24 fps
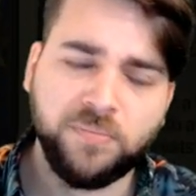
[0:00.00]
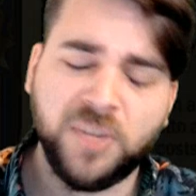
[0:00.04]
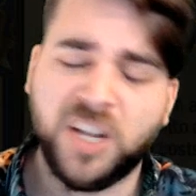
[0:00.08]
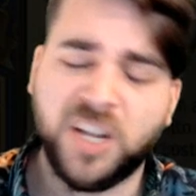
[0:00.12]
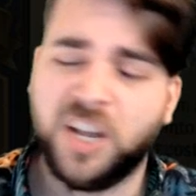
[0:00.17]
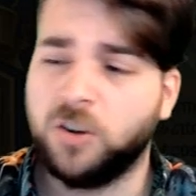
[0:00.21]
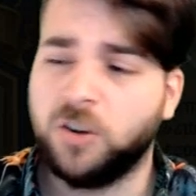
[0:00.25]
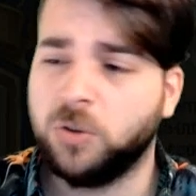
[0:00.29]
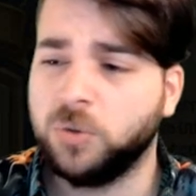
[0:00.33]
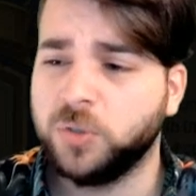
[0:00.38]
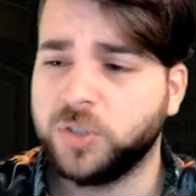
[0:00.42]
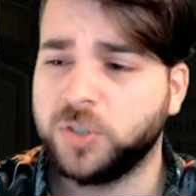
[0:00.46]

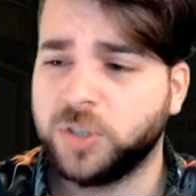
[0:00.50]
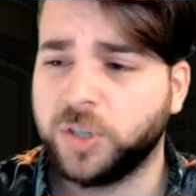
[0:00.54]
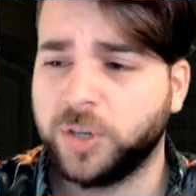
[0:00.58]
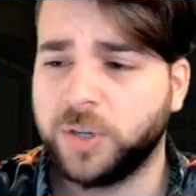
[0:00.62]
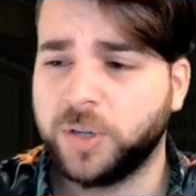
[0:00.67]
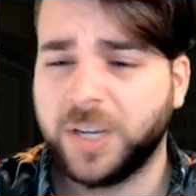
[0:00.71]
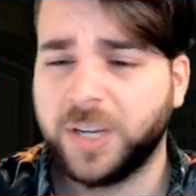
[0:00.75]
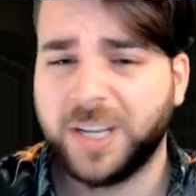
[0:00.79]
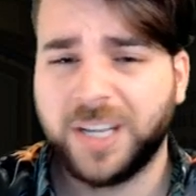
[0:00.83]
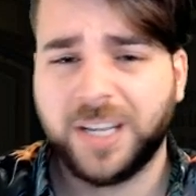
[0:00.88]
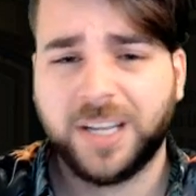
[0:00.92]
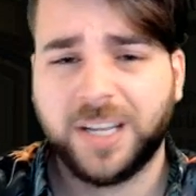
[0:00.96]
And also,
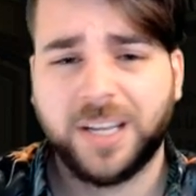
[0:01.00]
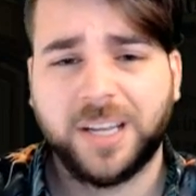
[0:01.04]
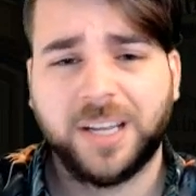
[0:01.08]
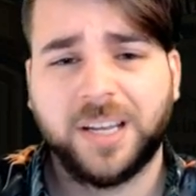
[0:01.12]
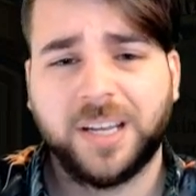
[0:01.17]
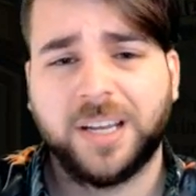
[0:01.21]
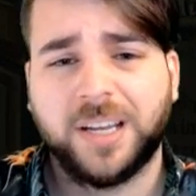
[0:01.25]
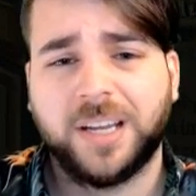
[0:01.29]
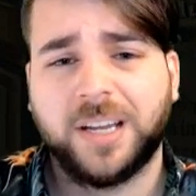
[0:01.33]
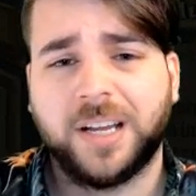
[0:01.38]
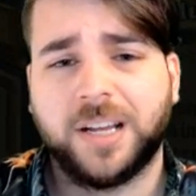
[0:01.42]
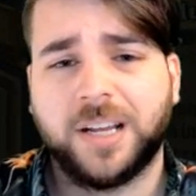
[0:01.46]

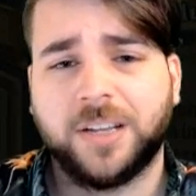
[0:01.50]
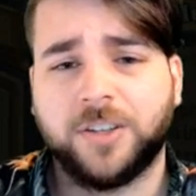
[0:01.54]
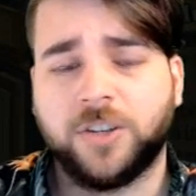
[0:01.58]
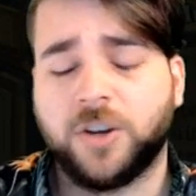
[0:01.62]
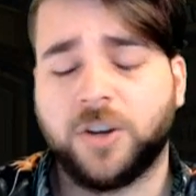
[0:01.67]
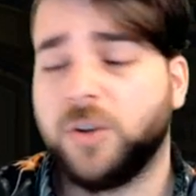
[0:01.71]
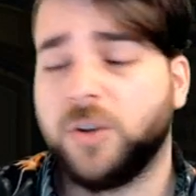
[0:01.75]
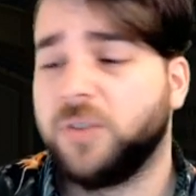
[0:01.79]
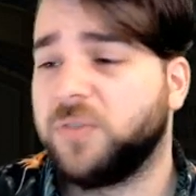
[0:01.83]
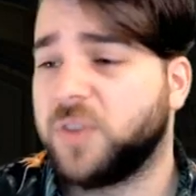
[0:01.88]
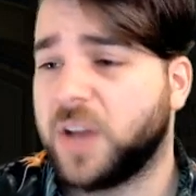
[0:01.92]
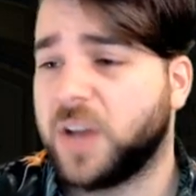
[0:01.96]
you
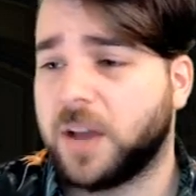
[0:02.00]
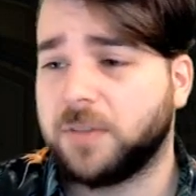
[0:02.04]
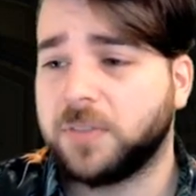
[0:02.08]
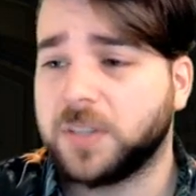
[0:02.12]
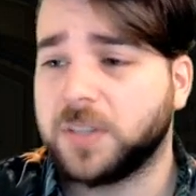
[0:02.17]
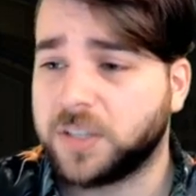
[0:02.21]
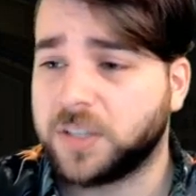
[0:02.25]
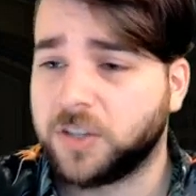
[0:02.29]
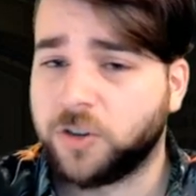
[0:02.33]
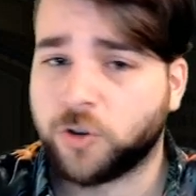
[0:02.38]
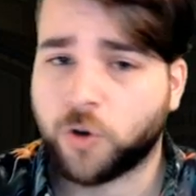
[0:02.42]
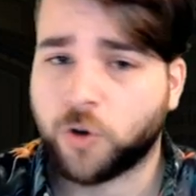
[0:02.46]
know, if you have
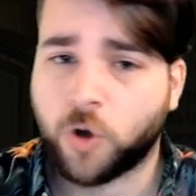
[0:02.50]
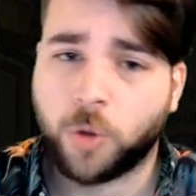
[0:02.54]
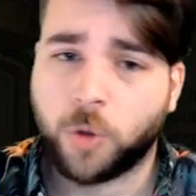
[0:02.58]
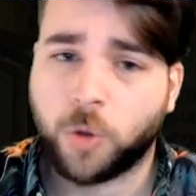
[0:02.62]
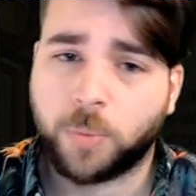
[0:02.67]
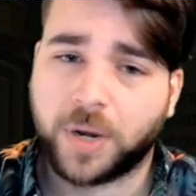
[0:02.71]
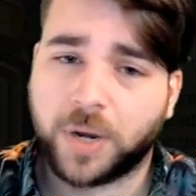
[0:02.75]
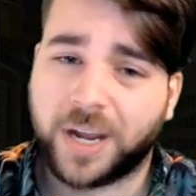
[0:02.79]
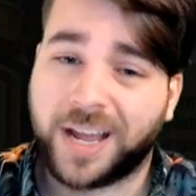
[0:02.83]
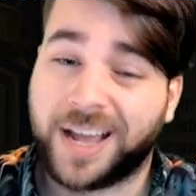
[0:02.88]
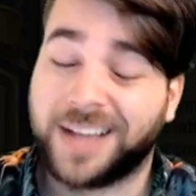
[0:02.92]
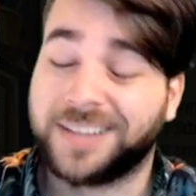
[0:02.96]
this in your
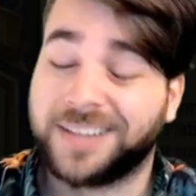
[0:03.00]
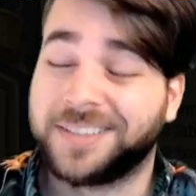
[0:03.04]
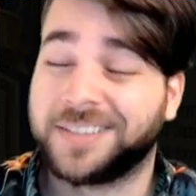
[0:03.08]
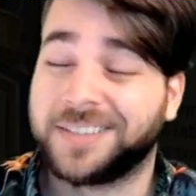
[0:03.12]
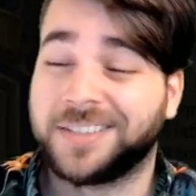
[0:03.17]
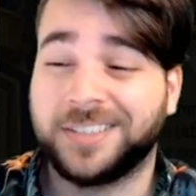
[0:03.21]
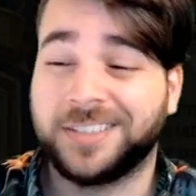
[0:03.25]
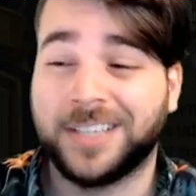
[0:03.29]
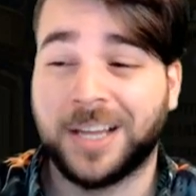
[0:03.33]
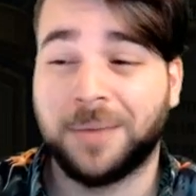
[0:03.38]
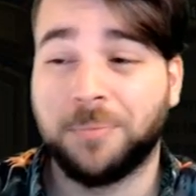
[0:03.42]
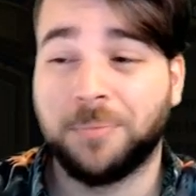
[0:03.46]
opener, at
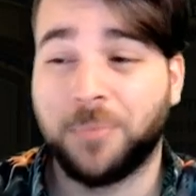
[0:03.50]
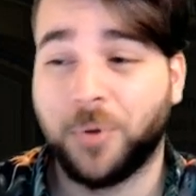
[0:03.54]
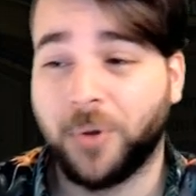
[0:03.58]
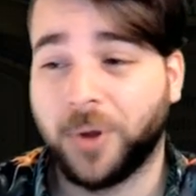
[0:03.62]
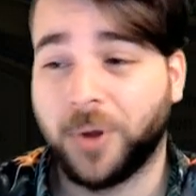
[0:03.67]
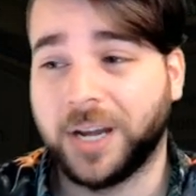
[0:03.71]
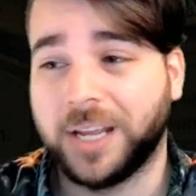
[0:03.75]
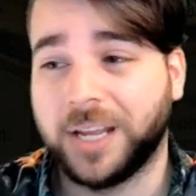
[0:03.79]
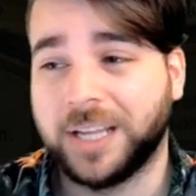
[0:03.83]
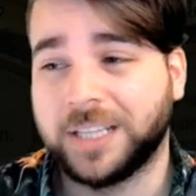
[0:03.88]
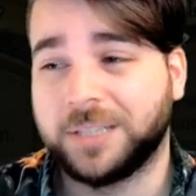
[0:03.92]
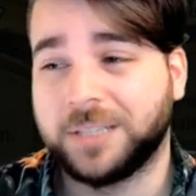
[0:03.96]
some
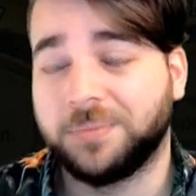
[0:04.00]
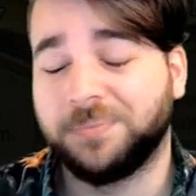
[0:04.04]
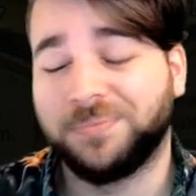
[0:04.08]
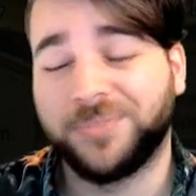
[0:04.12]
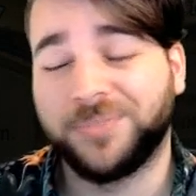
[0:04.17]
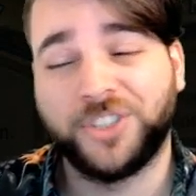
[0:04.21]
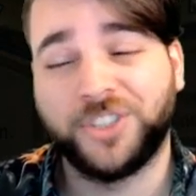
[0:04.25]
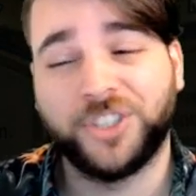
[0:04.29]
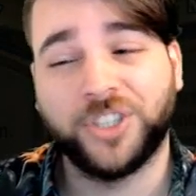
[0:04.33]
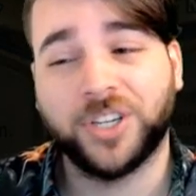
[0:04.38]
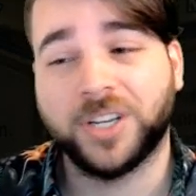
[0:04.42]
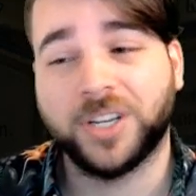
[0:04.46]
point it's
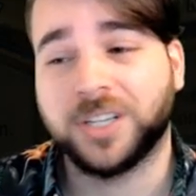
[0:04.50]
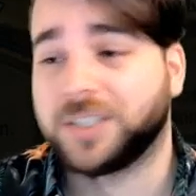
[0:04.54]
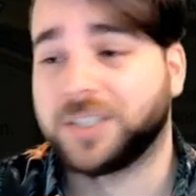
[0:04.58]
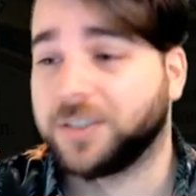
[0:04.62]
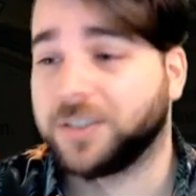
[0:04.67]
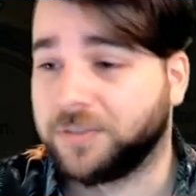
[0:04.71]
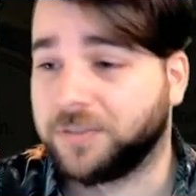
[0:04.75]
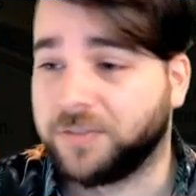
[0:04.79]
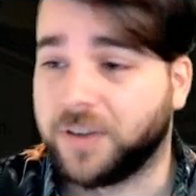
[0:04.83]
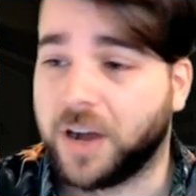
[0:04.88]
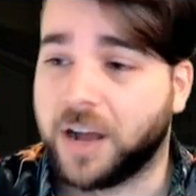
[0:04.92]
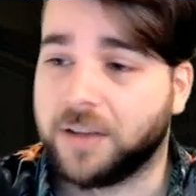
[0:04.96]
just a
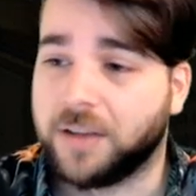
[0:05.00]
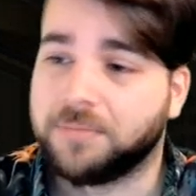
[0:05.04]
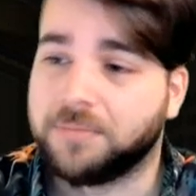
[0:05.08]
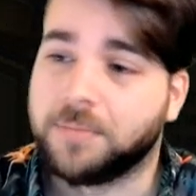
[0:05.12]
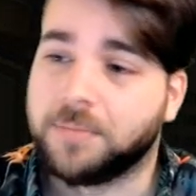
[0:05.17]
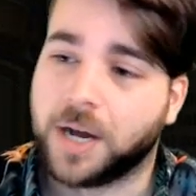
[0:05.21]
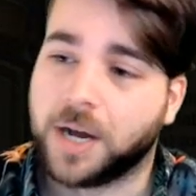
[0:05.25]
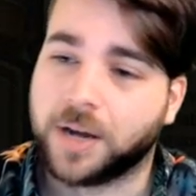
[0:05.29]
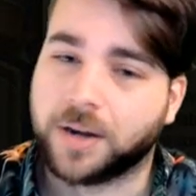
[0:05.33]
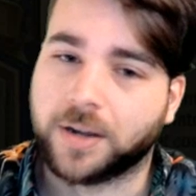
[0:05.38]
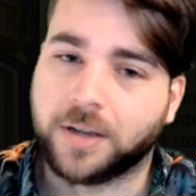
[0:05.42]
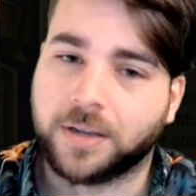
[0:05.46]

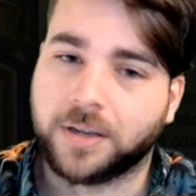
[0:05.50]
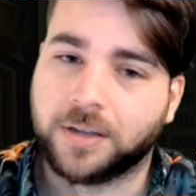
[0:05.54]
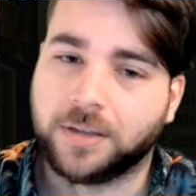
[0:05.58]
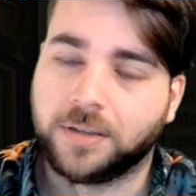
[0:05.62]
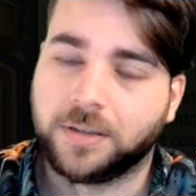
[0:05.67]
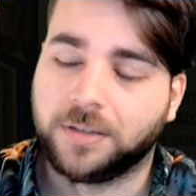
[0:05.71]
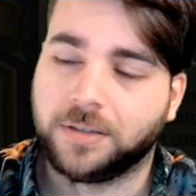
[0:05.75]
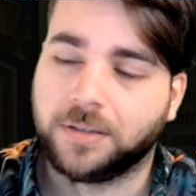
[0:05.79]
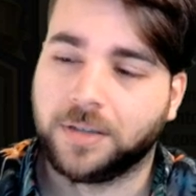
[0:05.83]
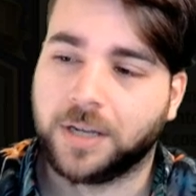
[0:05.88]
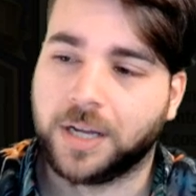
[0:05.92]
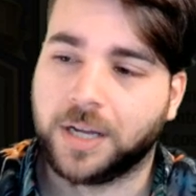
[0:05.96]
5-mana
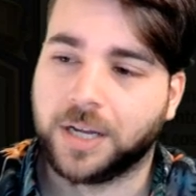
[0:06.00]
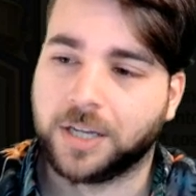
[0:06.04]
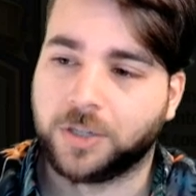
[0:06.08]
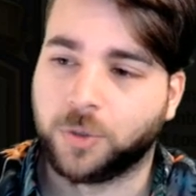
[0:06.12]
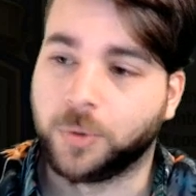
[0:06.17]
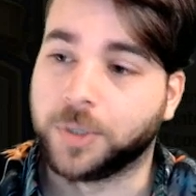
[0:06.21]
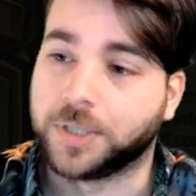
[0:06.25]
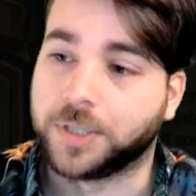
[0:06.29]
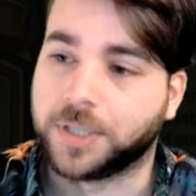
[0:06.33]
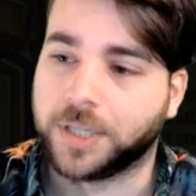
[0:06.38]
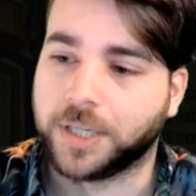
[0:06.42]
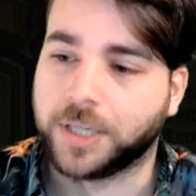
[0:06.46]

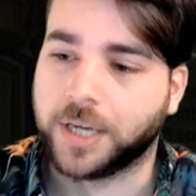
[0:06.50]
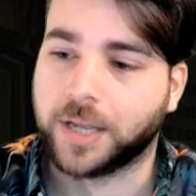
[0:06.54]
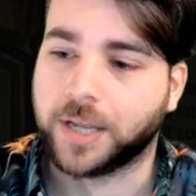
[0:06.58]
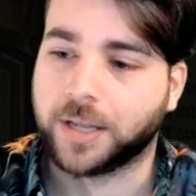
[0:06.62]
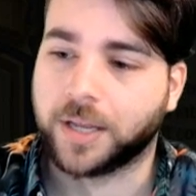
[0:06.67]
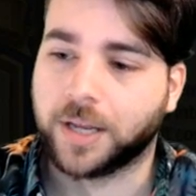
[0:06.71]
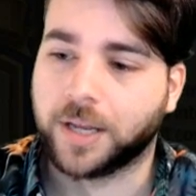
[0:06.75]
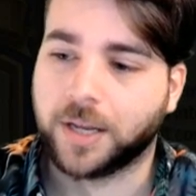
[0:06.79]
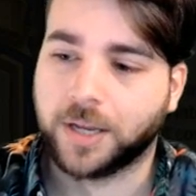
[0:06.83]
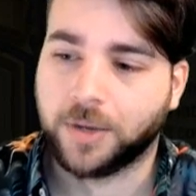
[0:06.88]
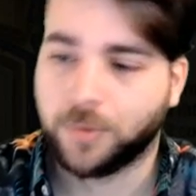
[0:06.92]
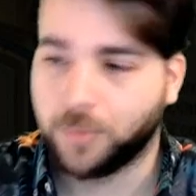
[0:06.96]
Twisting
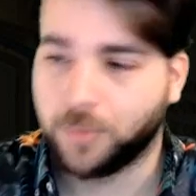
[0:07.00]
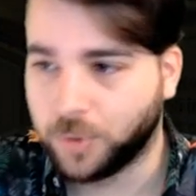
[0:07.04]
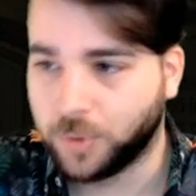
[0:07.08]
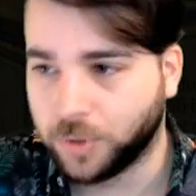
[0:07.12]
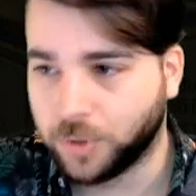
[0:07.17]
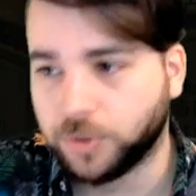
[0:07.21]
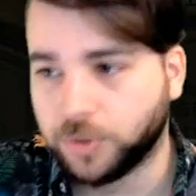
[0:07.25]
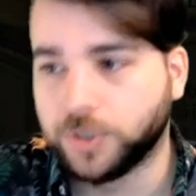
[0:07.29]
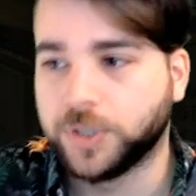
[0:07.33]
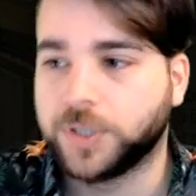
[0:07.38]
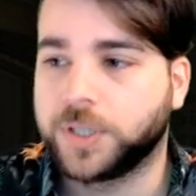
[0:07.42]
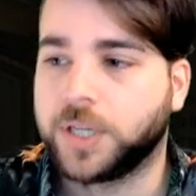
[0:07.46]
Nether. It
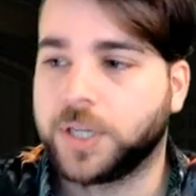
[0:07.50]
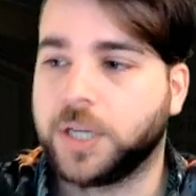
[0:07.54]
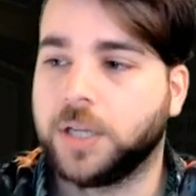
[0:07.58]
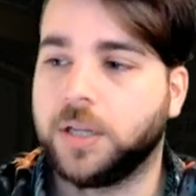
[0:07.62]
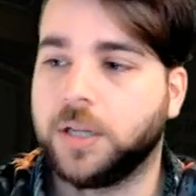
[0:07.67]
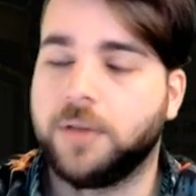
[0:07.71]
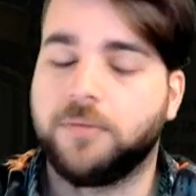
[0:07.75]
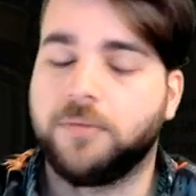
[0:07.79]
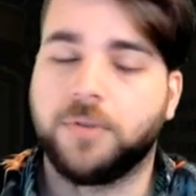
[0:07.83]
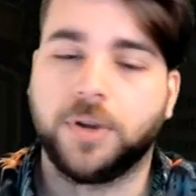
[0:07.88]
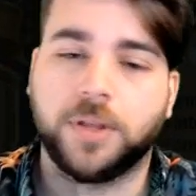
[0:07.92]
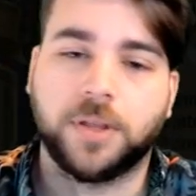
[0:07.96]
will just kill
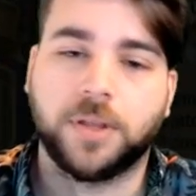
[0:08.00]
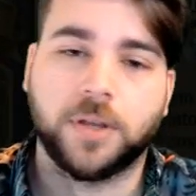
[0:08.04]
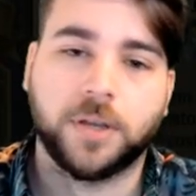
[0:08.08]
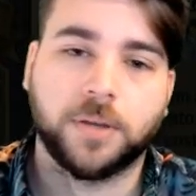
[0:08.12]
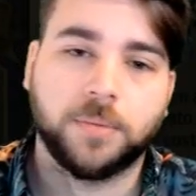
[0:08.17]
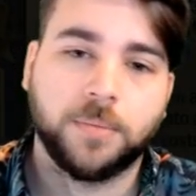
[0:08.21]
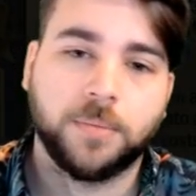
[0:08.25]
everything.